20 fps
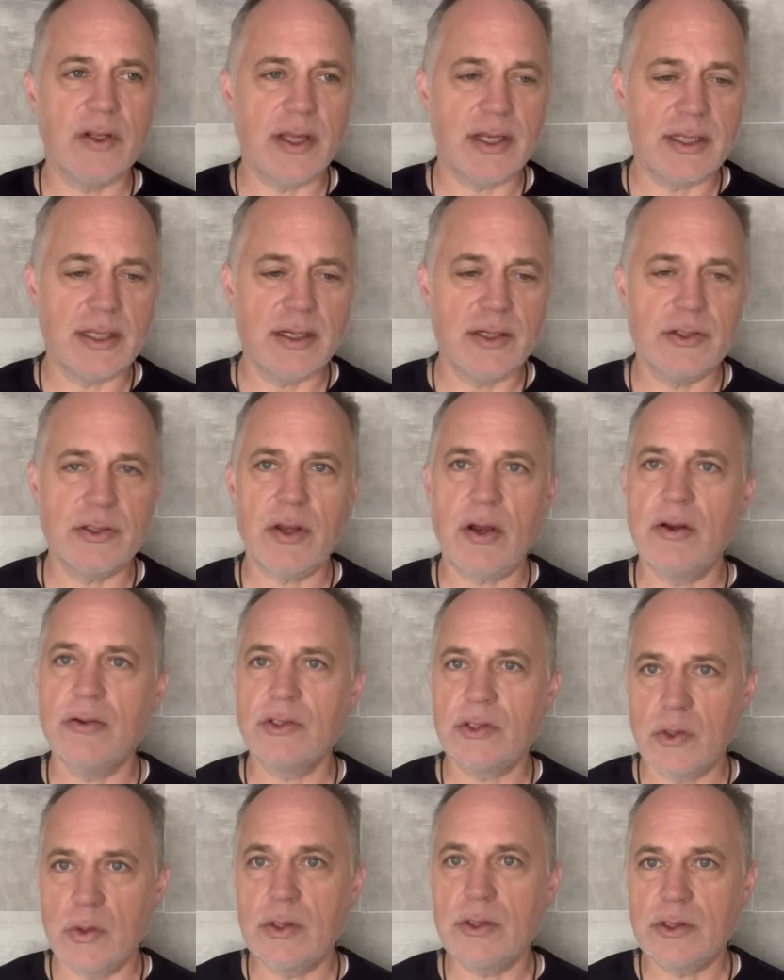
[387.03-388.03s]
Like, there's all
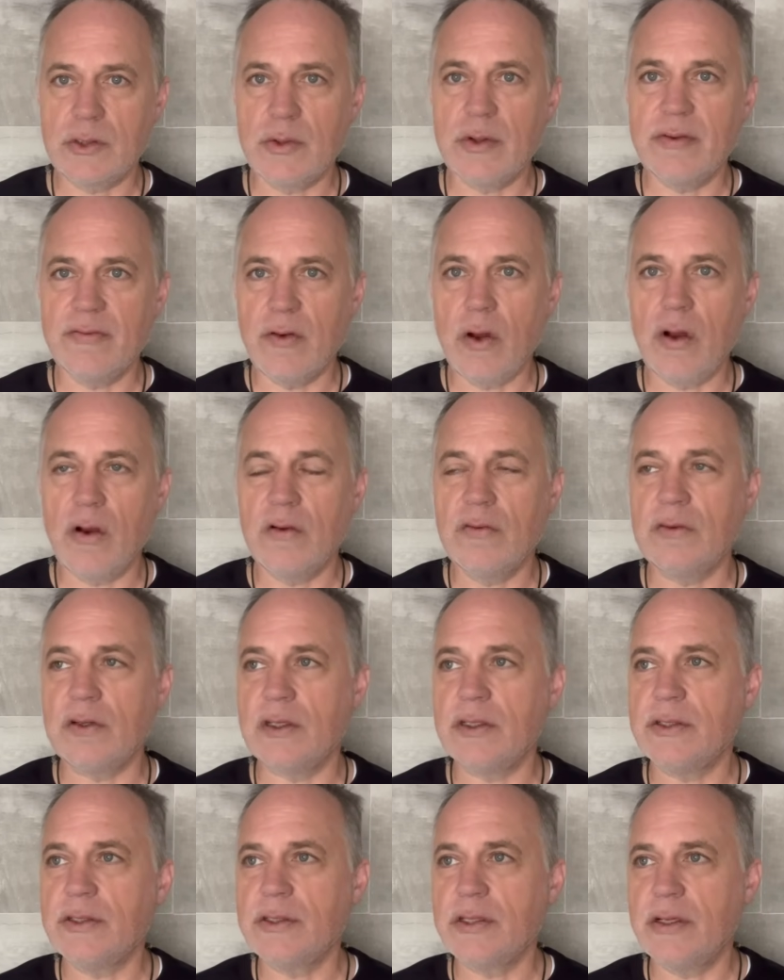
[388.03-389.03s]
sorts of
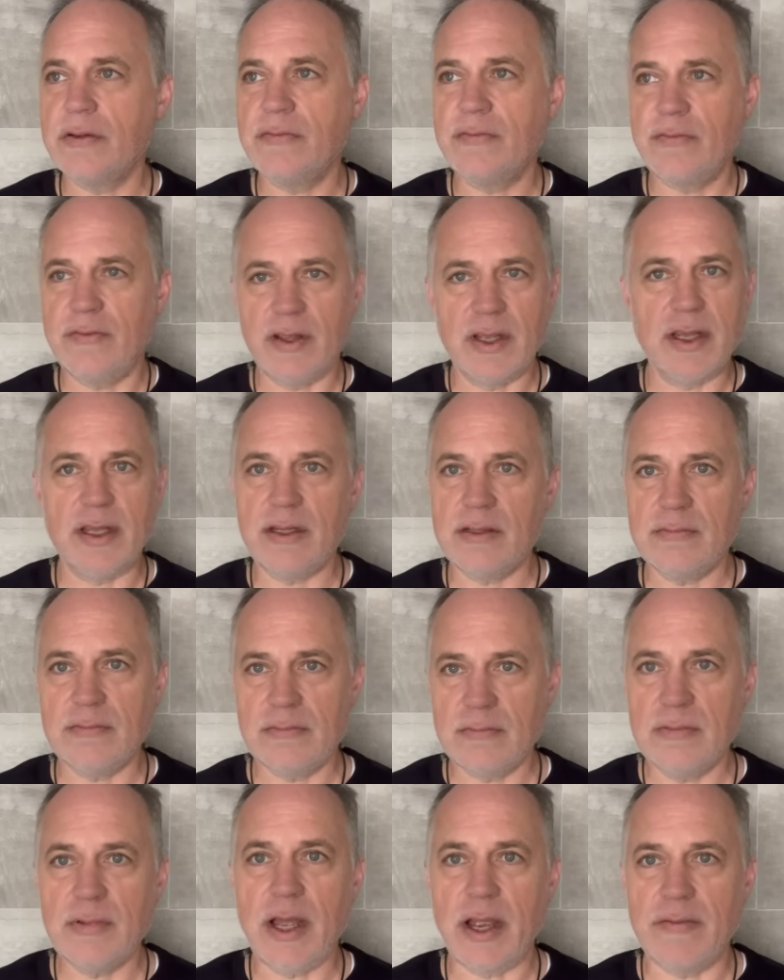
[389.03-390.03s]
revolvers that fit
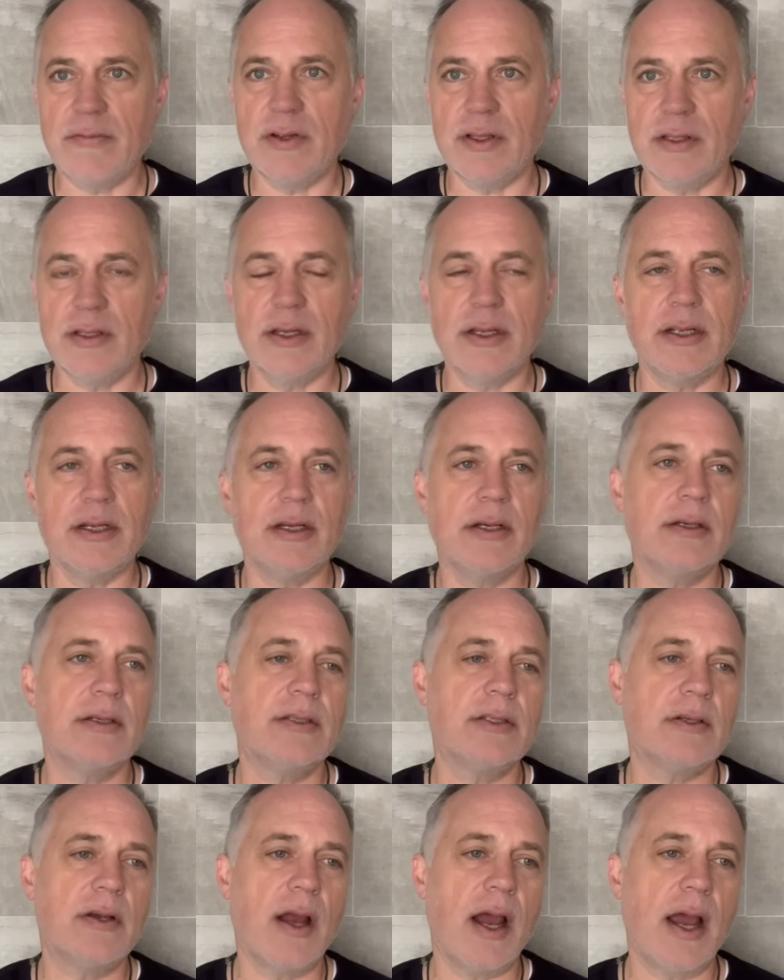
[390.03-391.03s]
everything you're
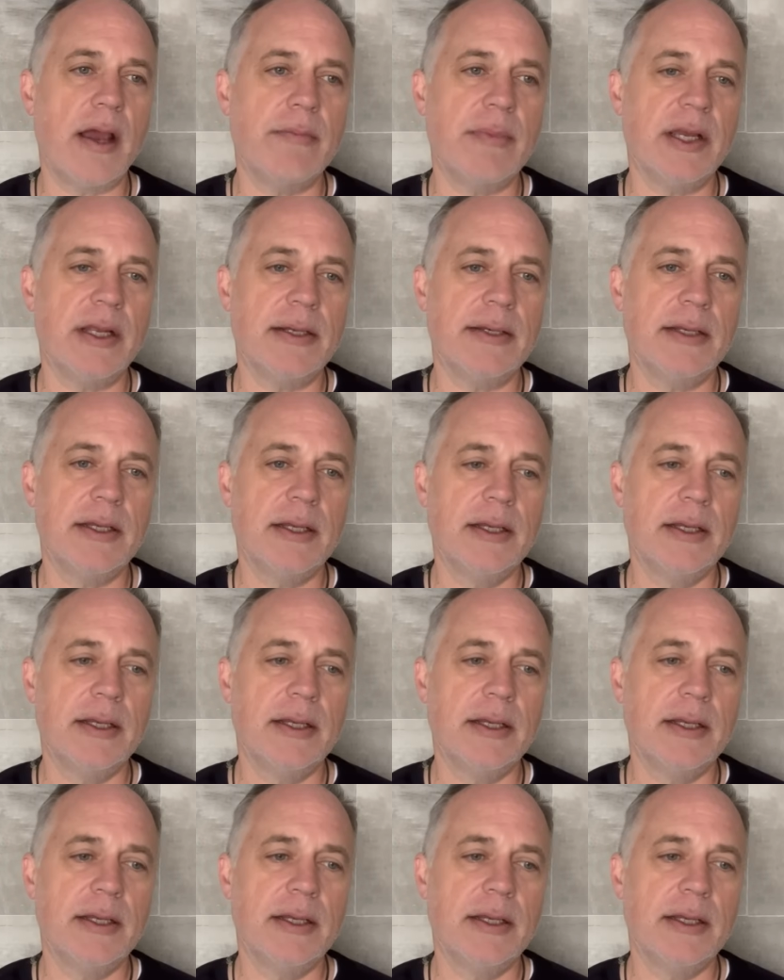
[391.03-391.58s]
describing.